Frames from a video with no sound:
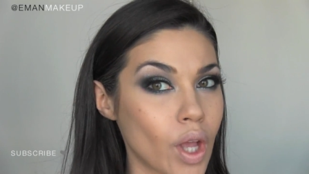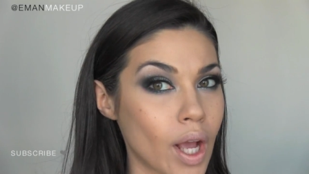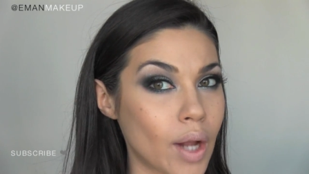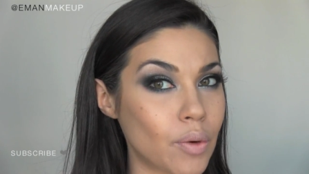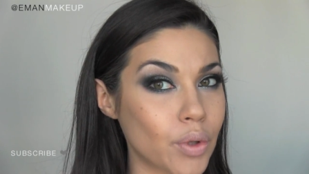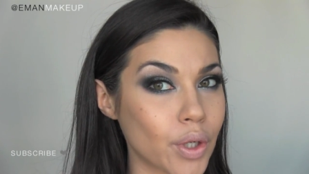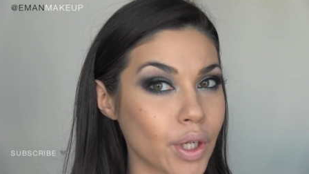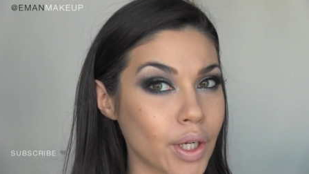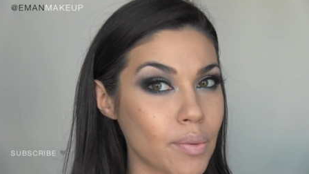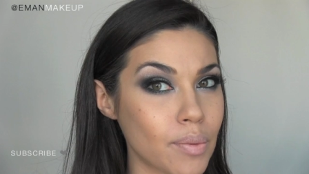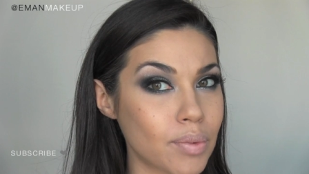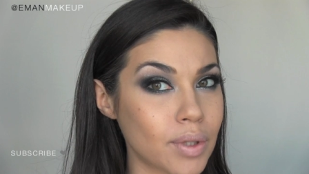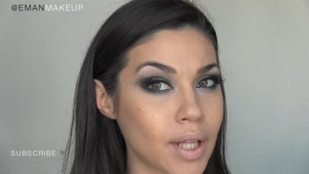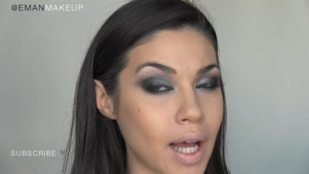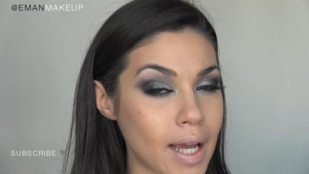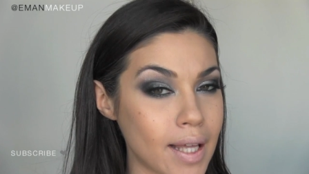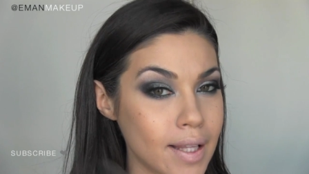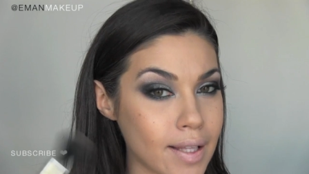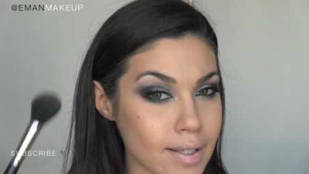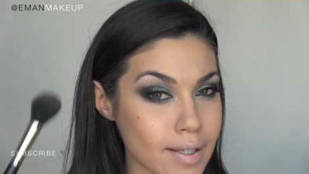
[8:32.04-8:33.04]
And we're going to
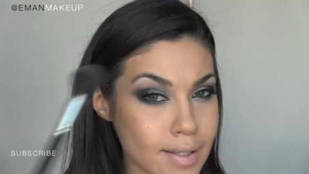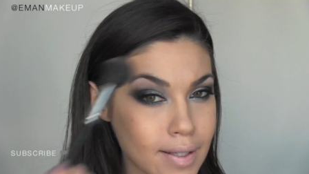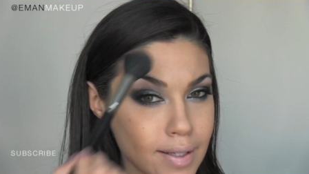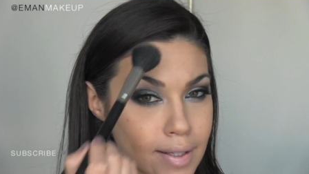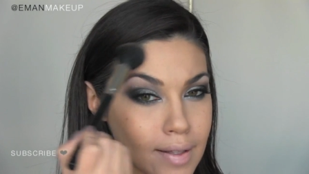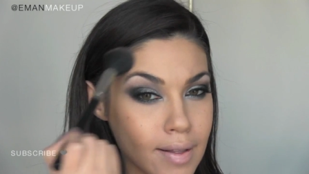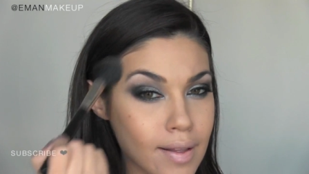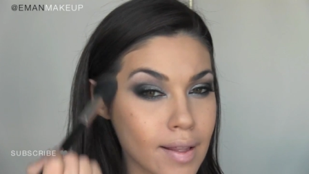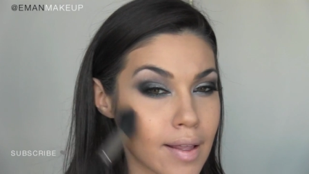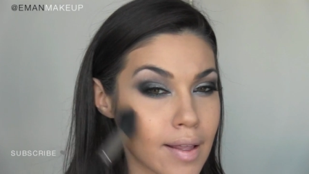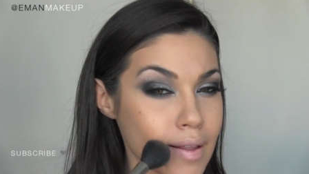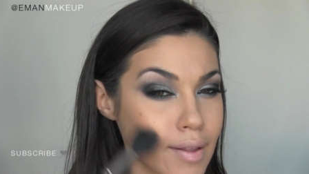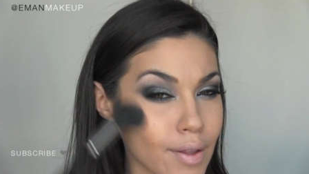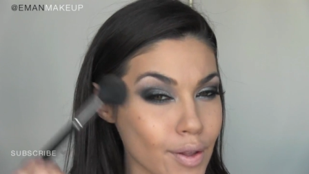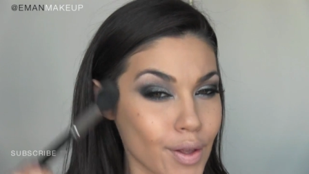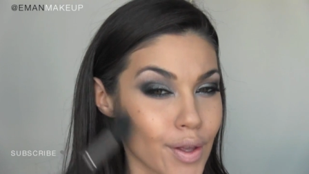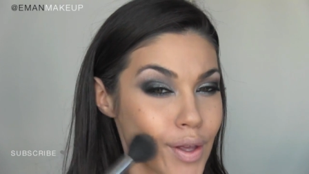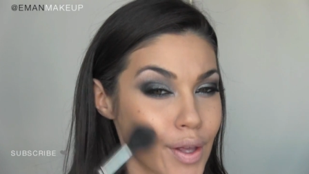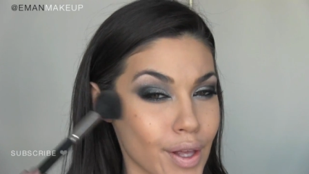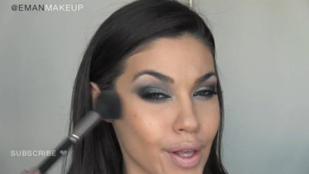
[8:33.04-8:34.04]
apply this
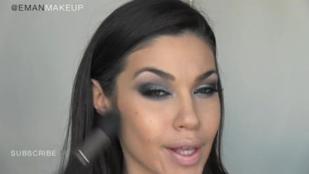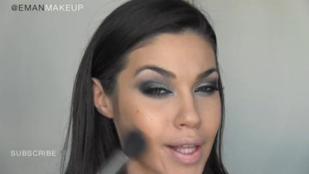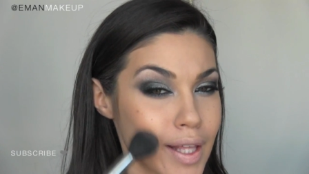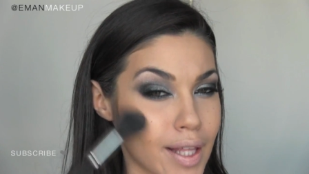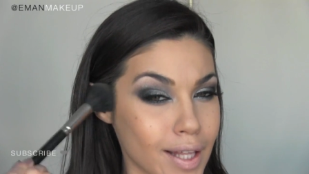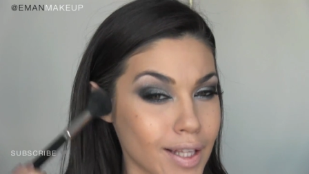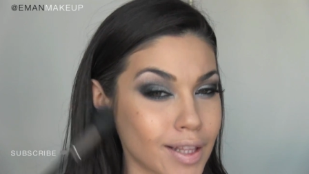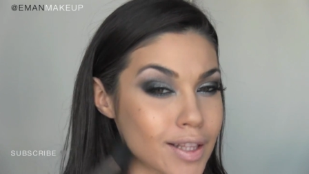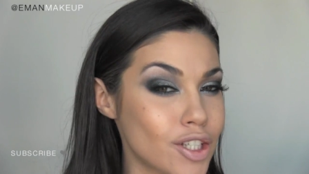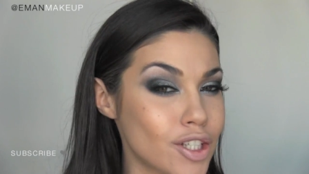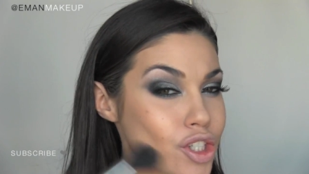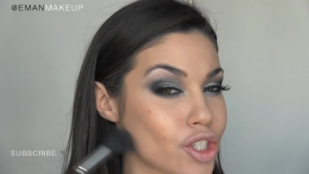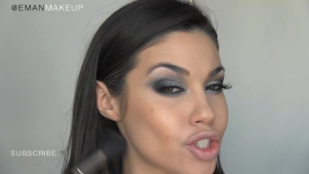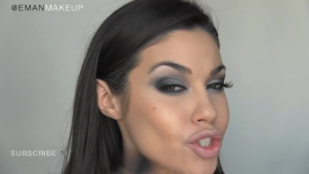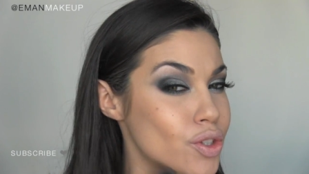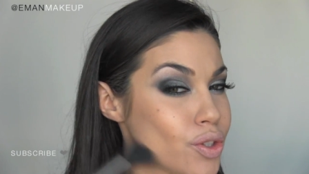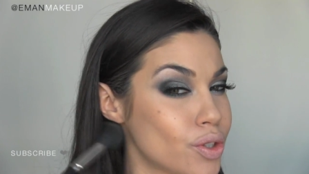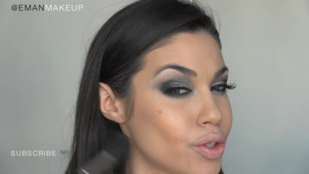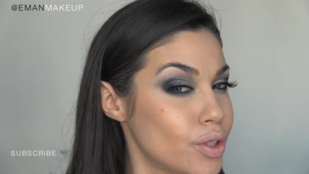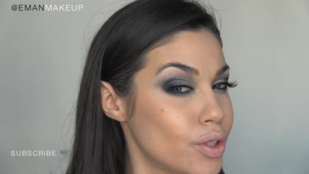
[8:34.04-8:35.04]
in the
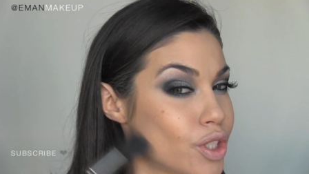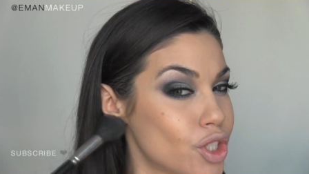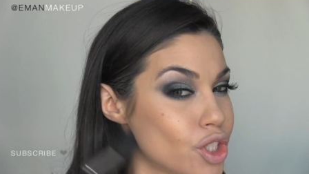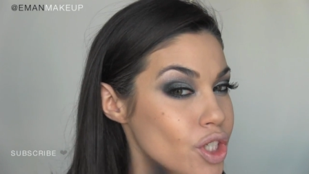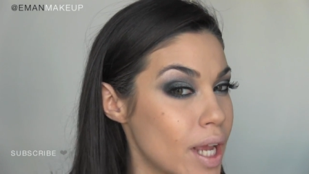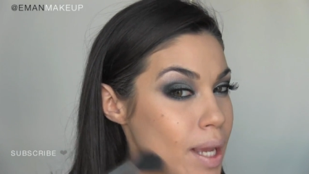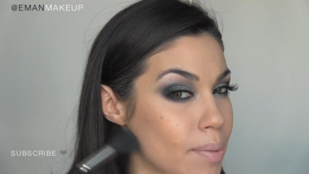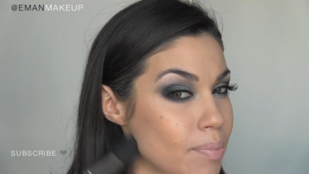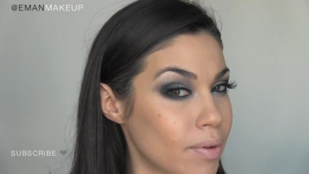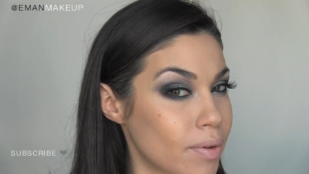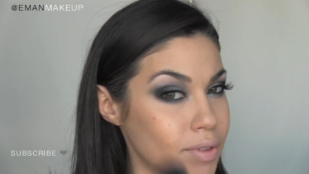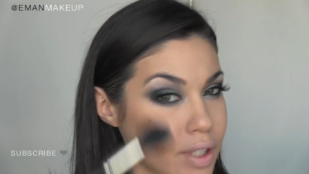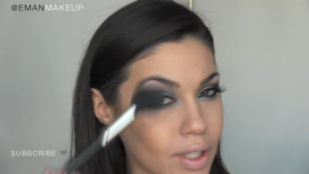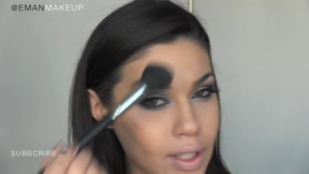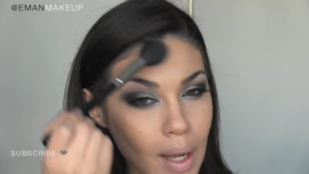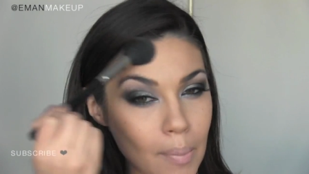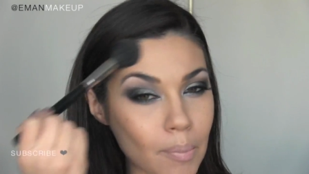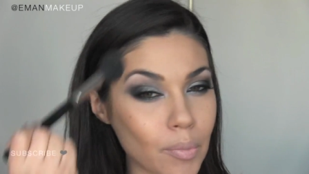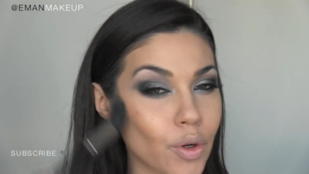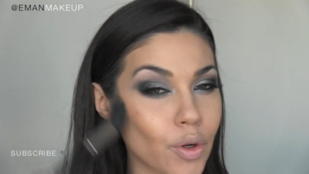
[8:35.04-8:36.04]
sh shape of the
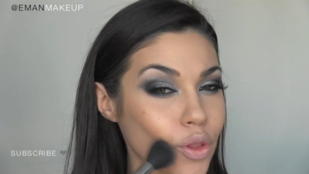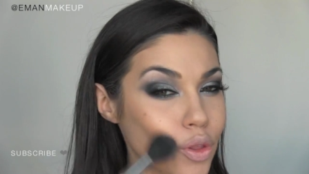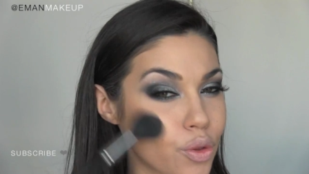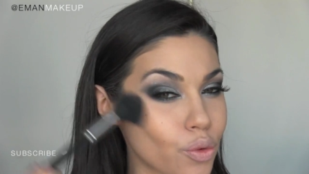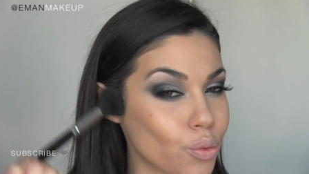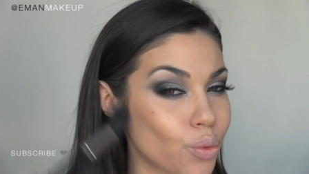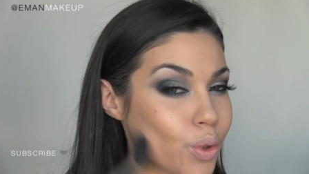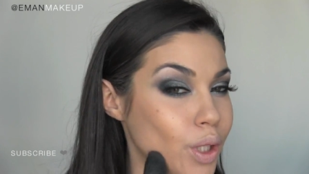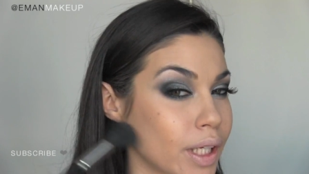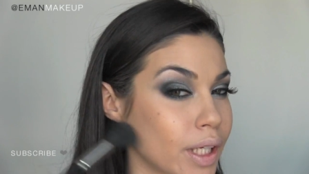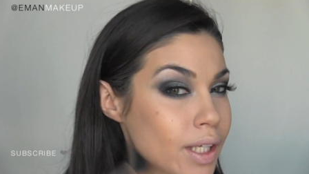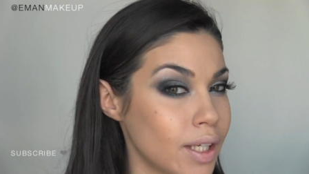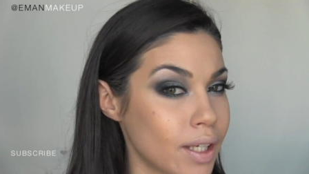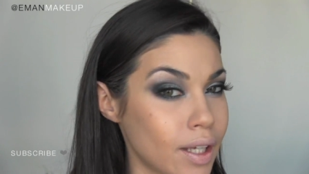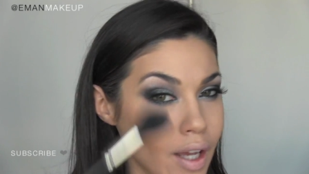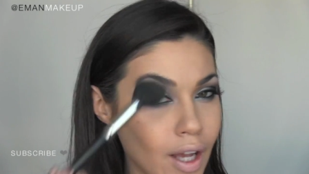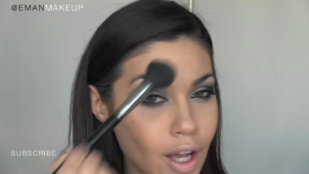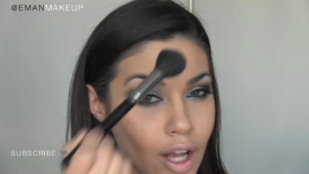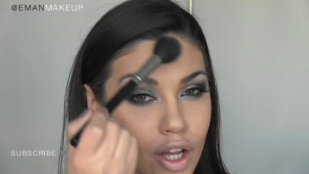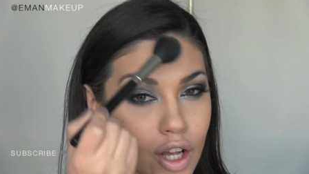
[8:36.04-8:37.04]
number three